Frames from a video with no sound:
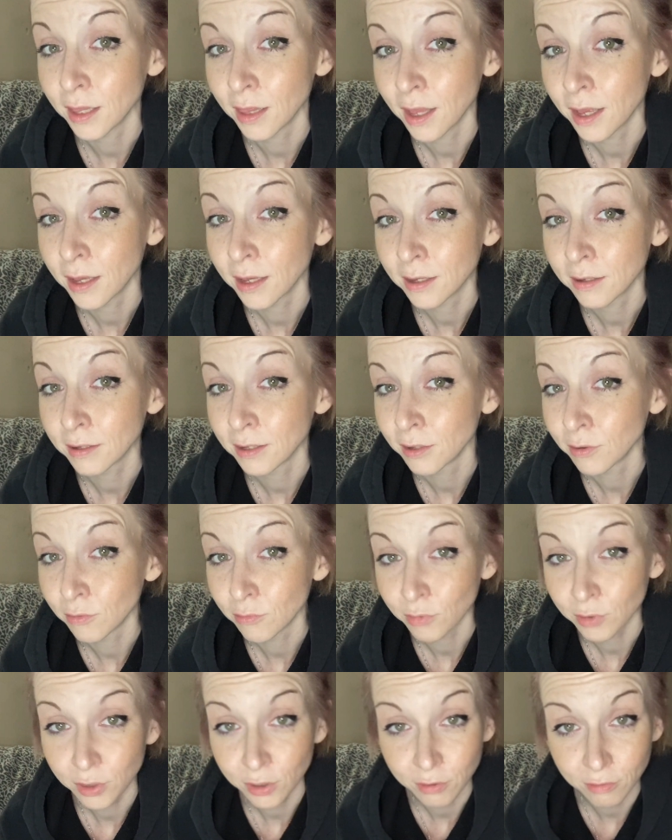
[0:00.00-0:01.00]
like
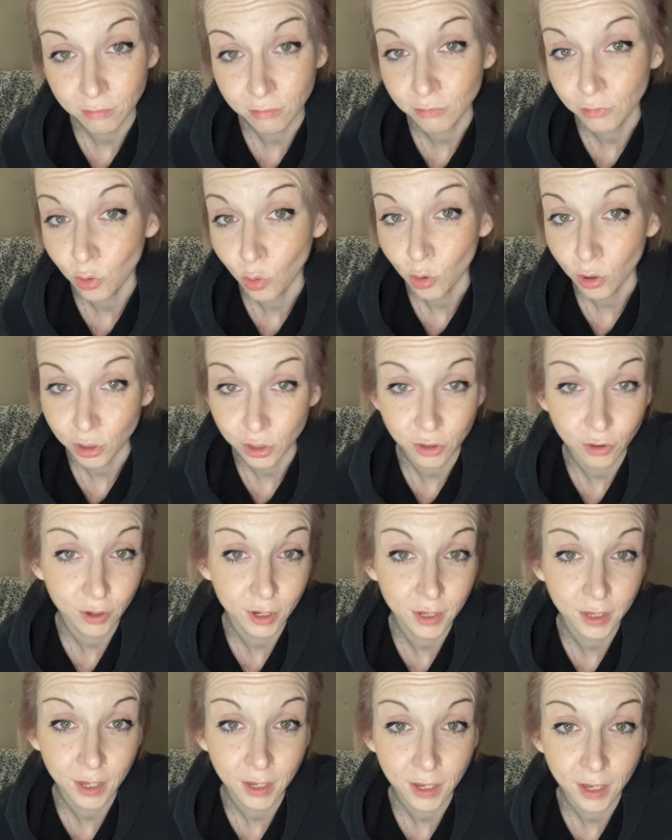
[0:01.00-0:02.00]
with courts or
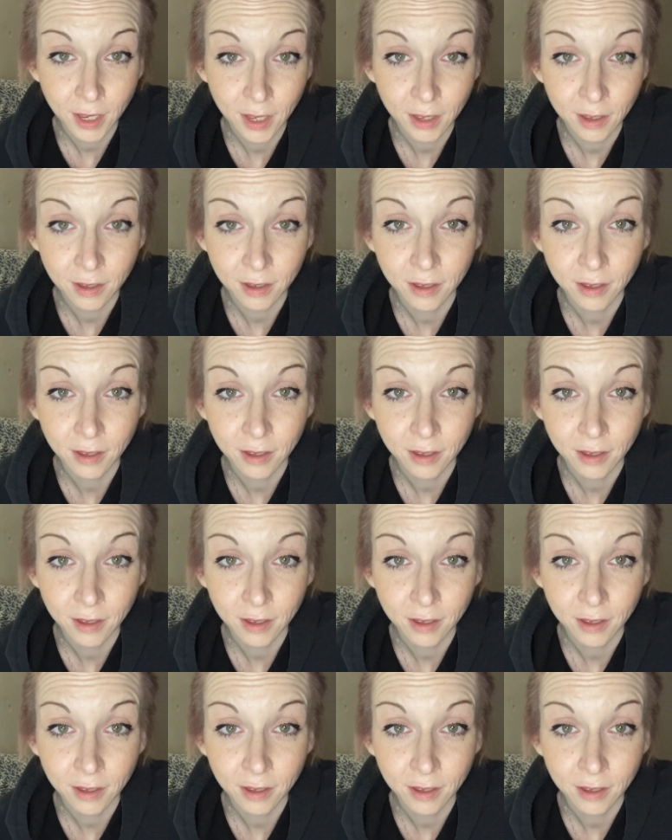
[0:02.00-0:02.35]
anything yet,